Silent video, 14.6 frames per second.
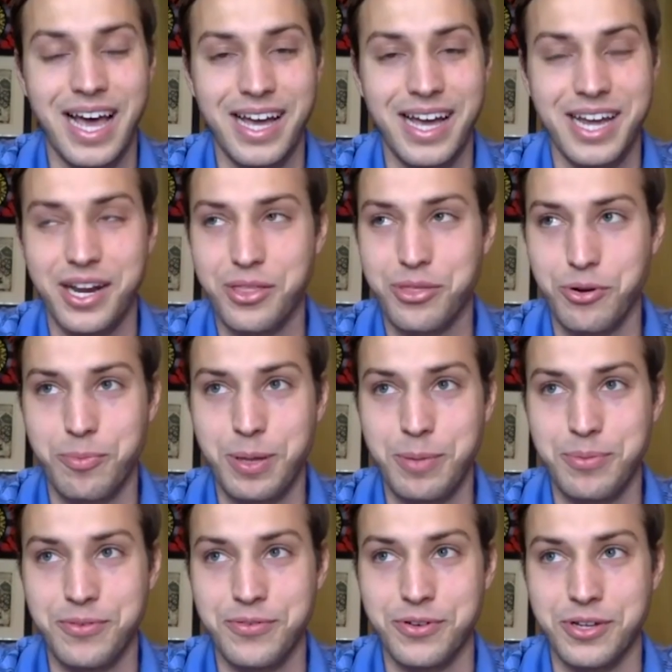I kind of throw people
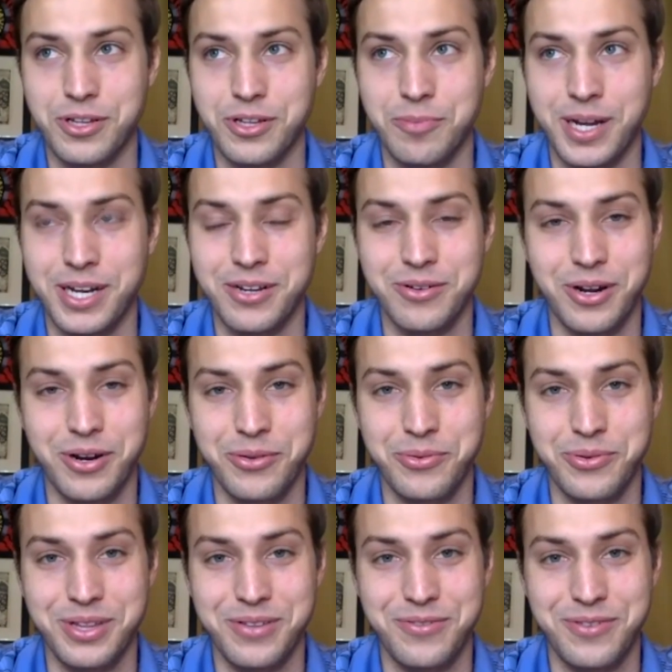for a loop. I don't I don't
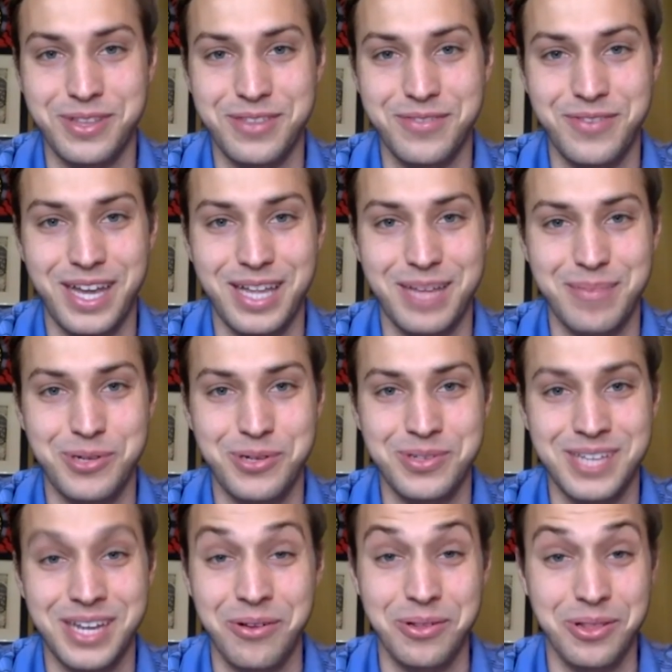really fit the valley mold.
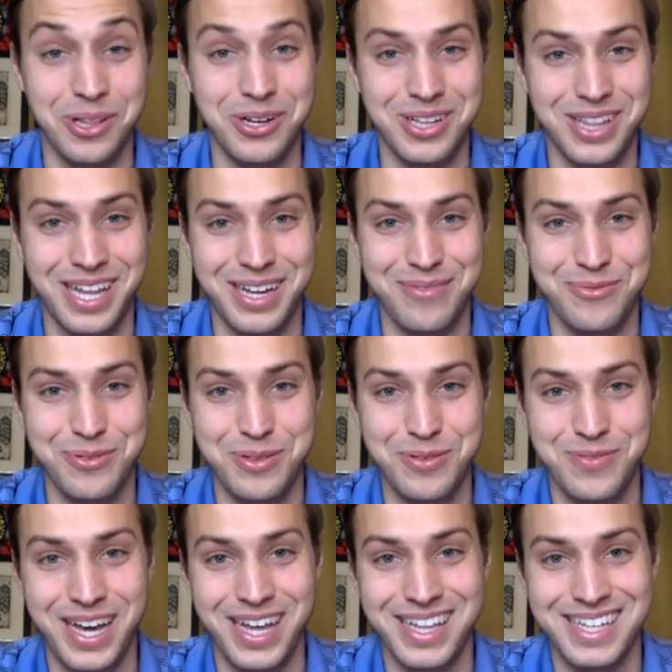I don't look like I'm from the
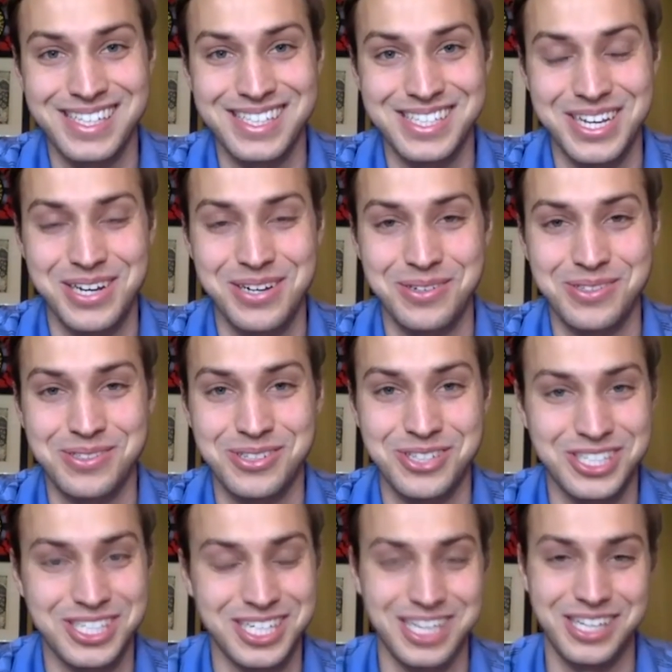valley. So so just
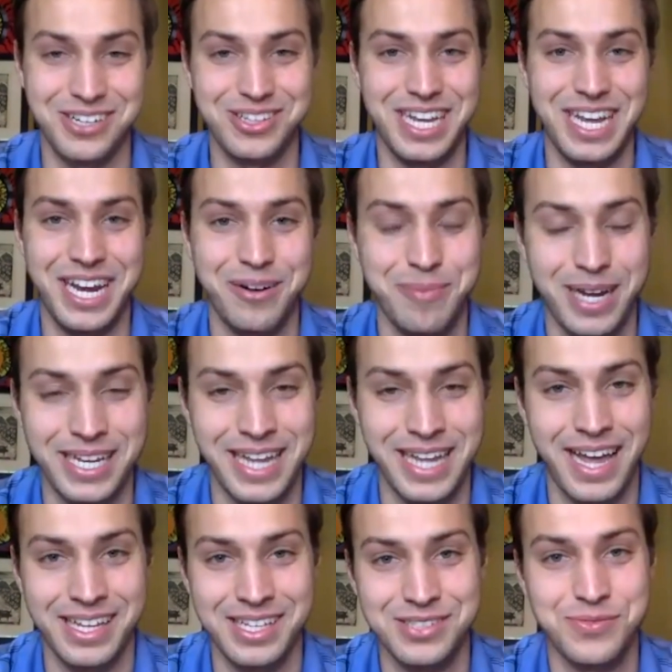to clear the air, my
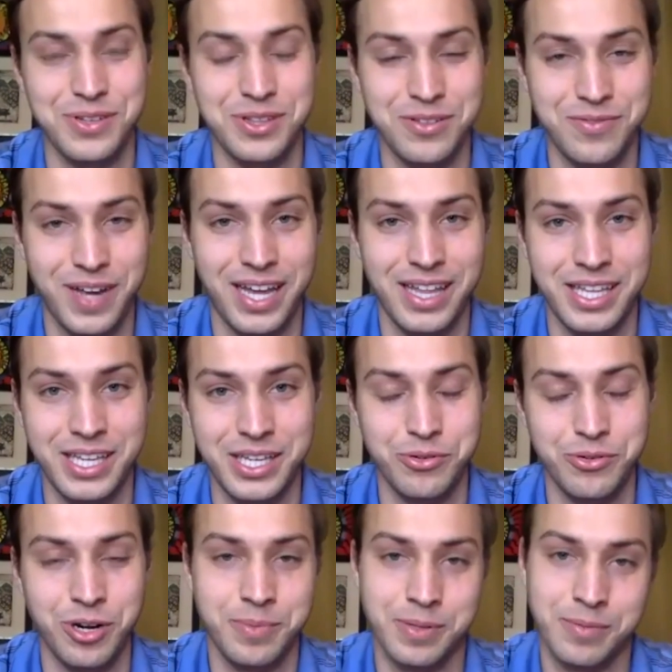dad is from the valley. He
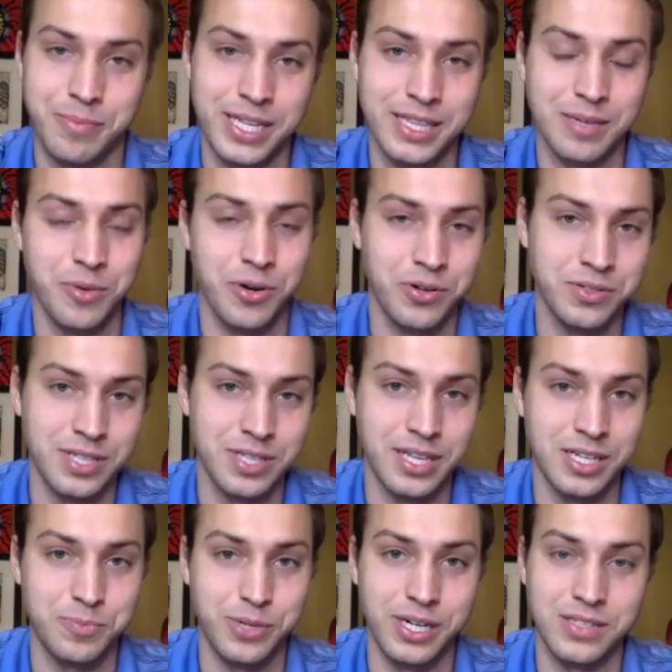grew up in Matamoros slash
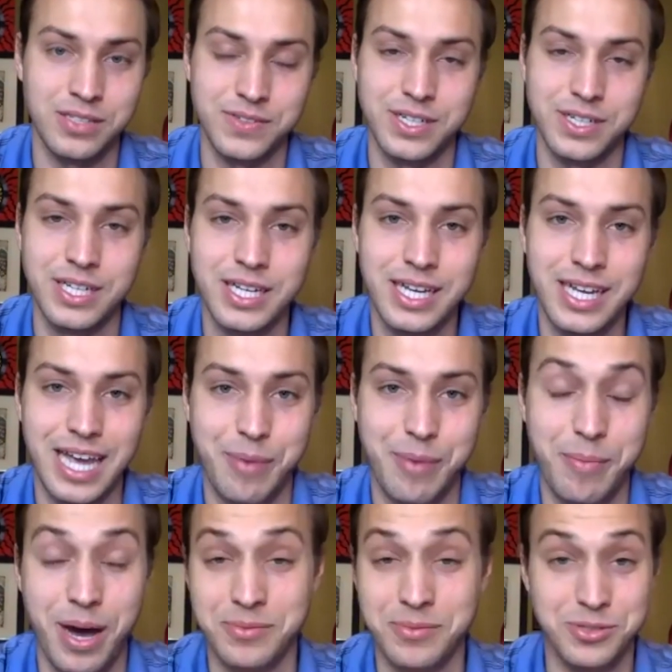Brownsville, and my
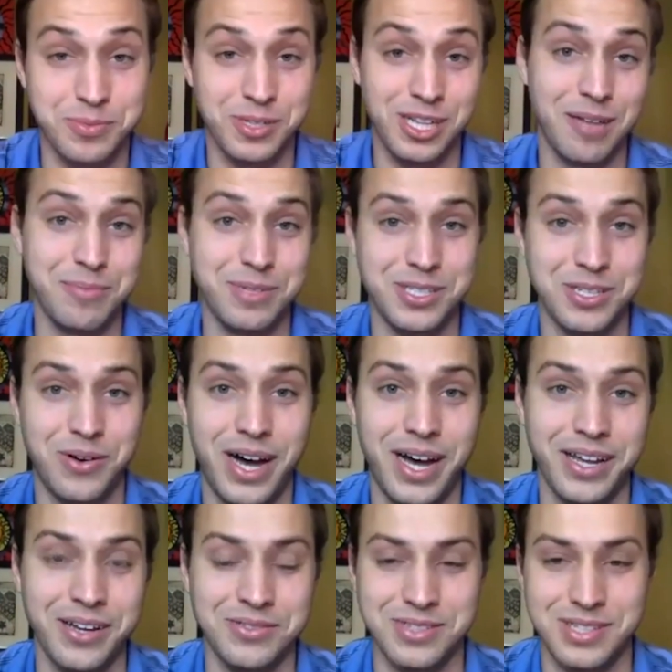mom's from Columbus,
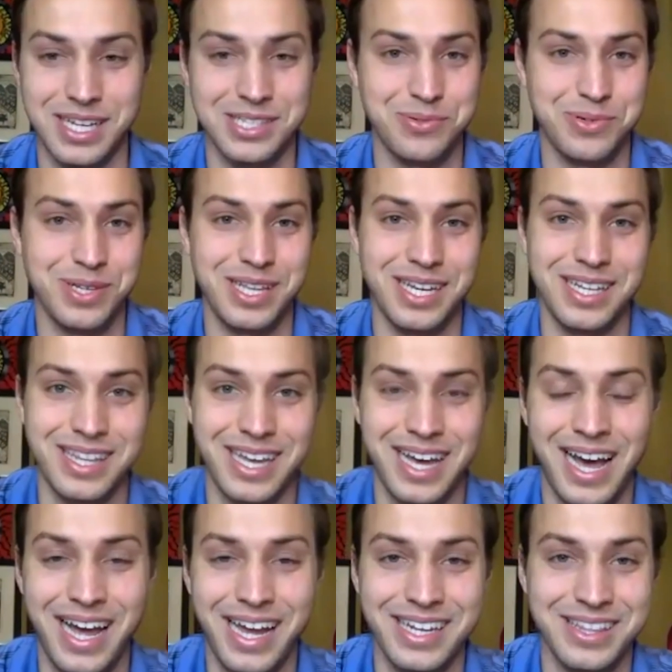Ohio. So that's where the the
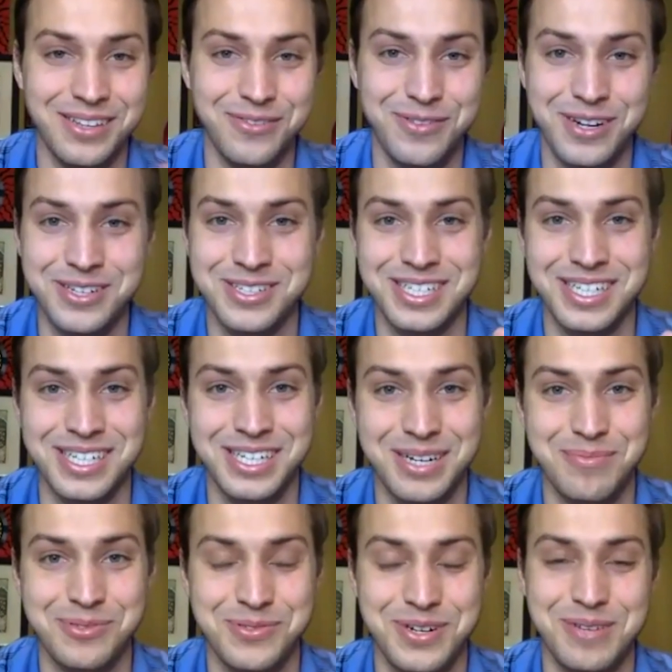height and the fair skin
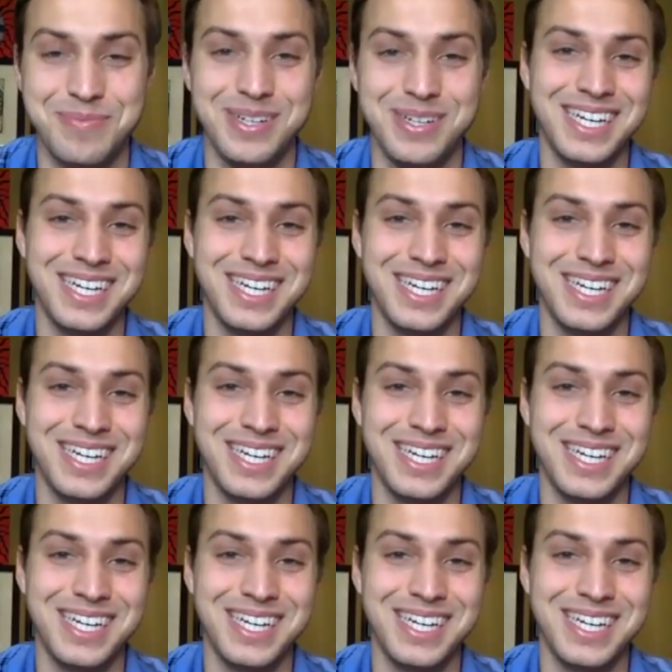comes from.